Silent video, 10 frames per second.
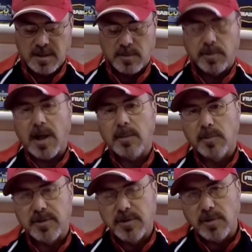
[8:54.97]
The problem
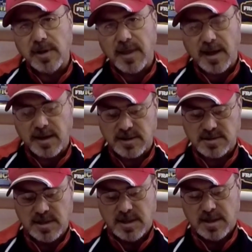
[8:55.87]
with doing that
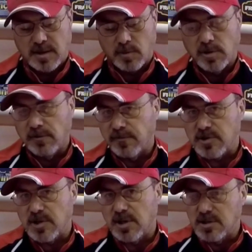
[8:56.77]
is when you're
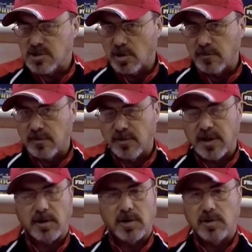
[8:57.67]
fishing
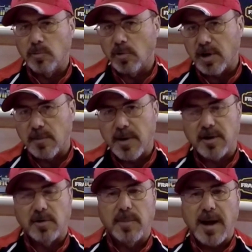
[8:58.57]
conservatively or you're worried about
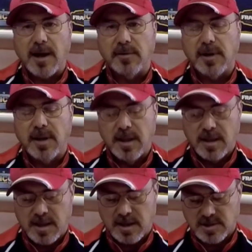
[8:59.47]
your battery
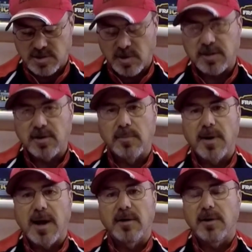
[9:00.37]
and the strength of your
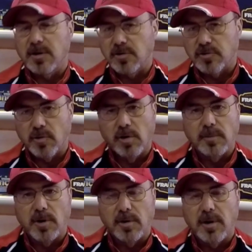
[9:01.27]
battery and your
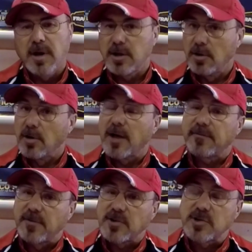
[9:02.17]
trolling motor, you're
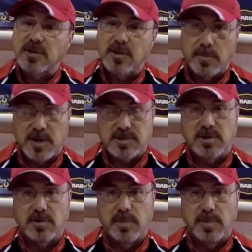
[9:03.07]
not fishing to the best of your